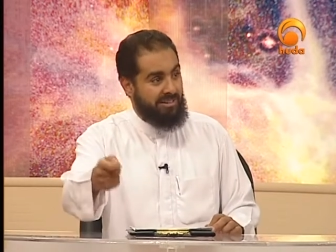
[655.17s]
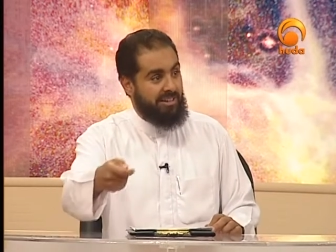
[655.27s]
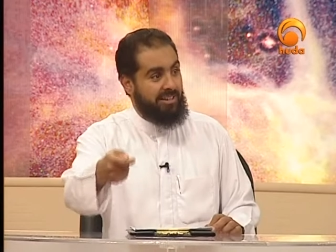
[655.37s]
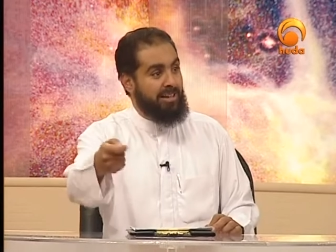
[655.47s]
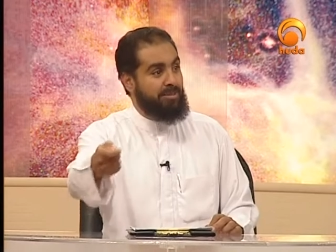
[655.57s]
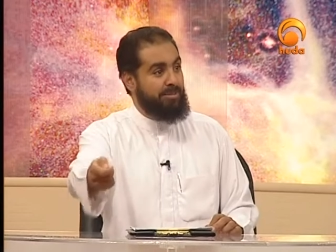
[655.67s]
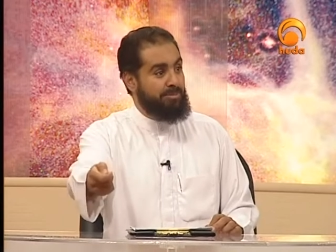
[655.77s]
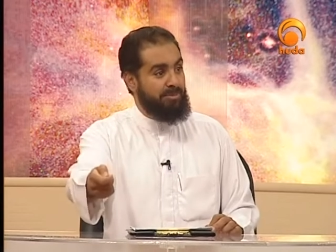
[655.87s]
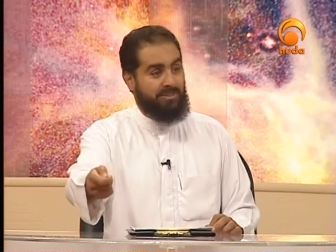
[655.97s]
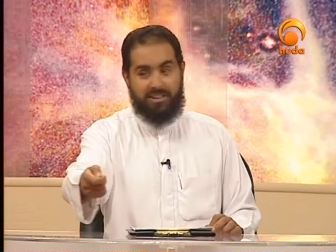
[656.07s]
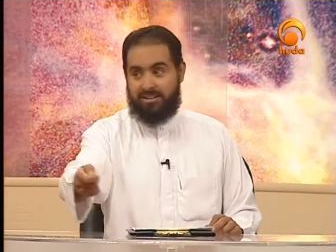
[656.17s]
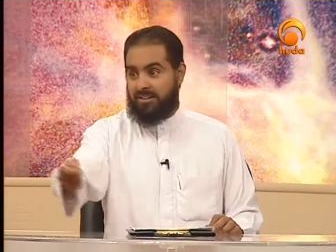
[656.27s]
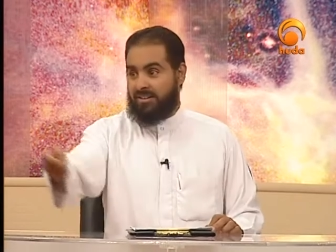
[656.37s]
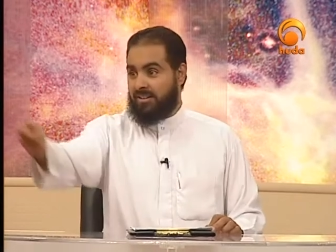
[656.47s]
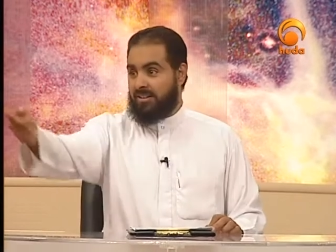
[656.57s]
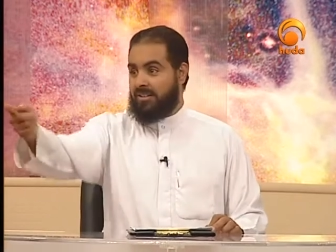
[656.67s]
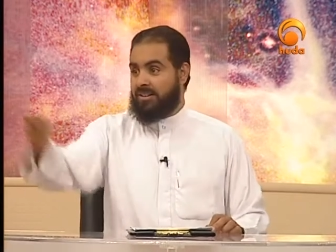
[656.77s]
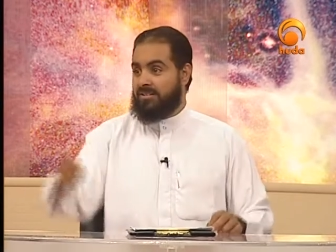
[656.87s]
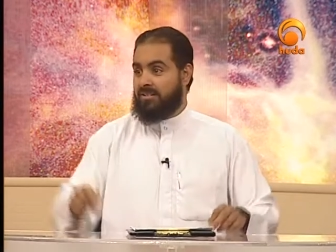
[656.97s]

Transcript: and I will provide. Yes.